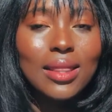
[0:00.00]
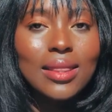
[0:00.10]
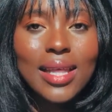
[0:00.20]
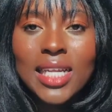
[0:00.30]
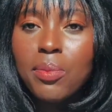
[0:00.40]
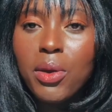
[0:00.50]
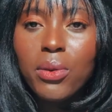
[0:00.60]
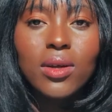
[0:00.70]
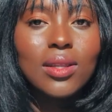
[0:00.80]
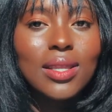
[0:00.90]
Let's be
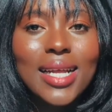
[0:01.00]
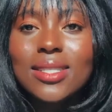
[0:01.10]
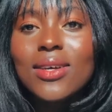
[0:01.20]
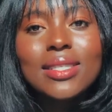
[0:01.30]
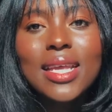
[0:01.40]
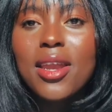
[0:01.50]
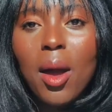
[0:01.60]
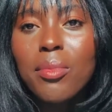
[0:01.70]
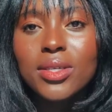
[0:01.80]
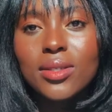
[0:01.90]
real, let's not say
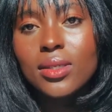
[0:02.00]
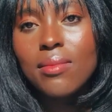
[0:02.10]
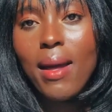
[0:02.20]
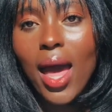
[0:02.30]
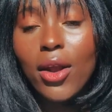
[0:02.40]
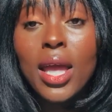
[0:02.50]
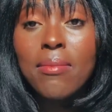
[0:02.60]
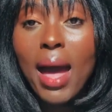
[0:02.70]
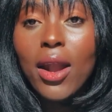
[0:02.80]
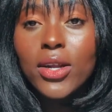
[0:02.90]
numbers doesn't matter, it
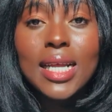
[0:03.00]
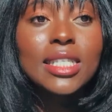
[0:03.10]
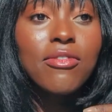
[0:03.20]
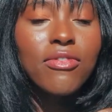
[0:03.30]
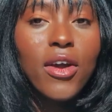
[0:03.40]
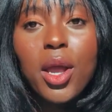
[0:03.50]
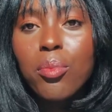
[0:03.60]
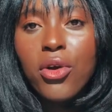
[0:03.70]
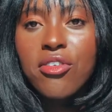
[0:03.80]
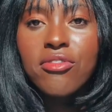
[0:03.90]
matters. It's a very
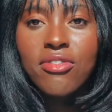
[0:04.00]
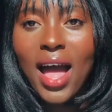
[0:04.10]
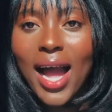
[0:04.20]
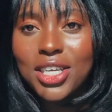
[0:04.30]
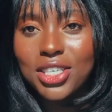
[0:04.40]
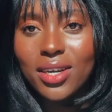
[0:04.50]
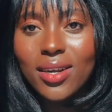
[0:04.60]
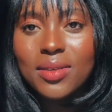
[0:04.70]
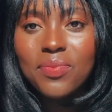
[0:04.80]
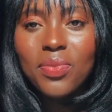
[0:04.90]
important factor.
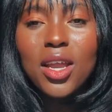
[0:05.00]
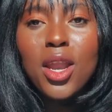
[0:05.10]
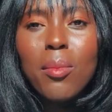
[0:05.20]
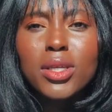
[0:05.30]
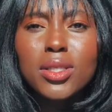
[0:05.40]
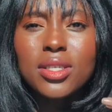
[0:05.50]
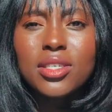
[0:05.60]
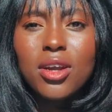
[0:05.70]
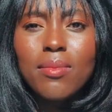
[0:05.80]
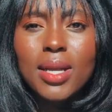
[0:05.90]
Numbers
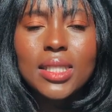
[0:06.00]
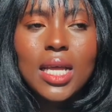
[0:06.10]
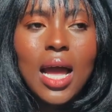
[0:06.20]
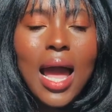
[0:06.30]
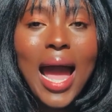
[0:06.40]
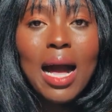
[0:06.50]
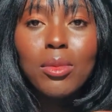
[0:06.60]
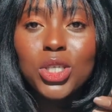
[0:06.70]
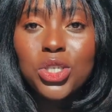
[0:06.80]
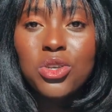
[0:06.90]
determines how
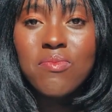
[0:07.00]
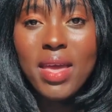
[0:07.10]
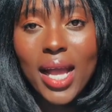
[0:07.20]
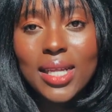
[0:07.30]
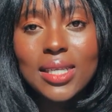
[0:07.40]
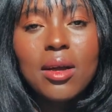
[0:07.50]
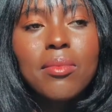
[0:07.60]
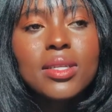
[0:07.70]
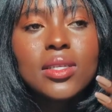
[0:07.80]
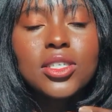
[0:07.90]
much you make.
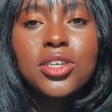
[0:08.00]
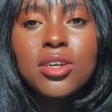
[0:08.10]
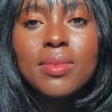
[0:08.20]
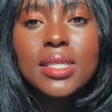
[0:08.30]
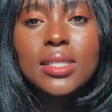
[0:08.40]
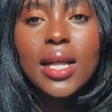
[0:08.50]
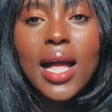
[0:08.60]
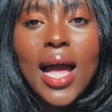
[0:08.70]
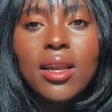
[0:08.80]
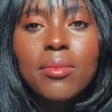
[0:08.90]
Number determines the
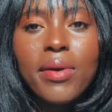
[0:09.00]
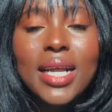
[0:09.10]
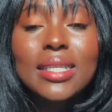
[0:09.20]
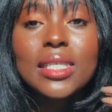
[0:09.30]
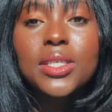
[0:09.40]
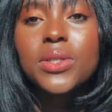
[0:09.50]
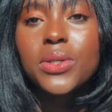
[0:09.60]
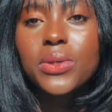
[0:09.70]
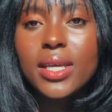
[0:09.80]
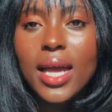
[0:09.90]
kind of brand deals
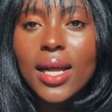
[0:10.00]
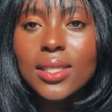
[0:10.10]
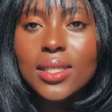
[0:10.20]
you get.